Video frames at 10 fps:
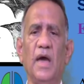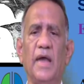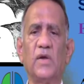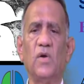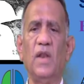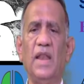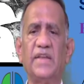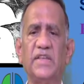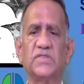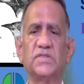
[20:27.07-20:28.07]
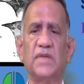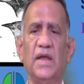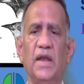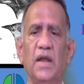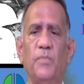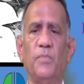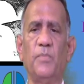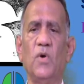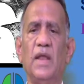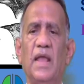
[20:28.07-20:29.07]
Regolitis and
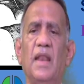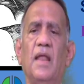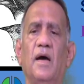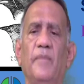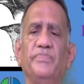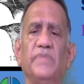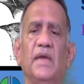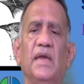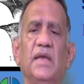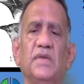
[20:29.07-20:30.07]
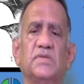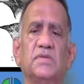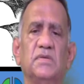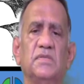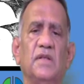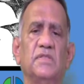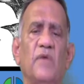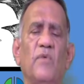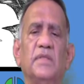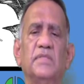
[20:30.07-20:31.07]
Punolella is
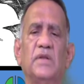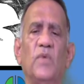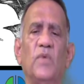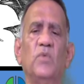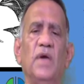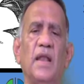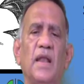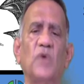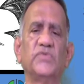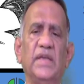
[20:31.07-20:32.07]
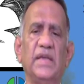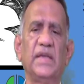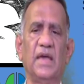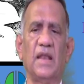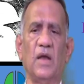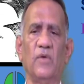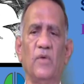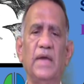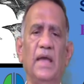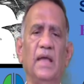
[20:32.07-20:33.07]
that one we are now seeing here now.
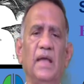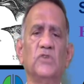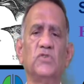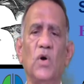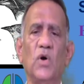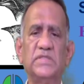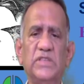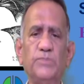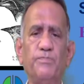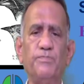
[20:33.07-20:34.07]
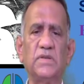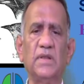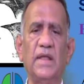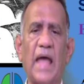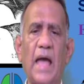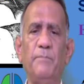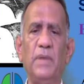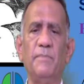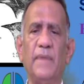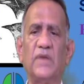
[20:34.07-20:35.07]
Okay, so this particular
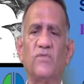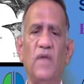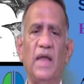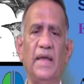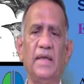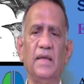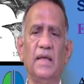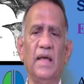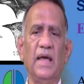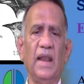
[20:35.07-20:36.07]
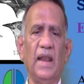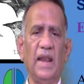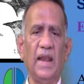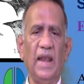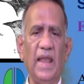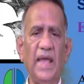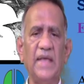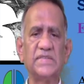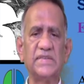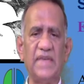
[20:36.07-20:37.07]
apple maggot fly
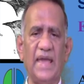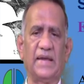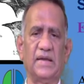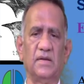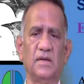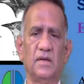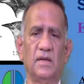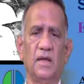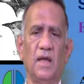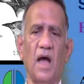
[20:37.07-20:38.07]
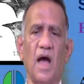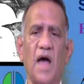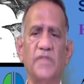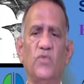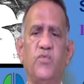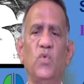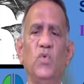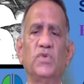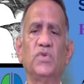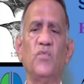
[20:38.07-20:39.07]
lays egg on the
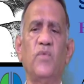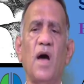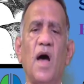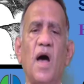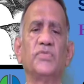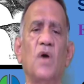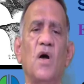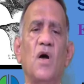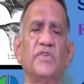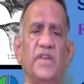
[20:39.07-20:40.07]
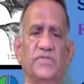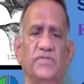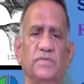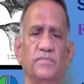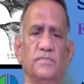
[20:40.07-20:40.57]
fruit of hawthorn trees.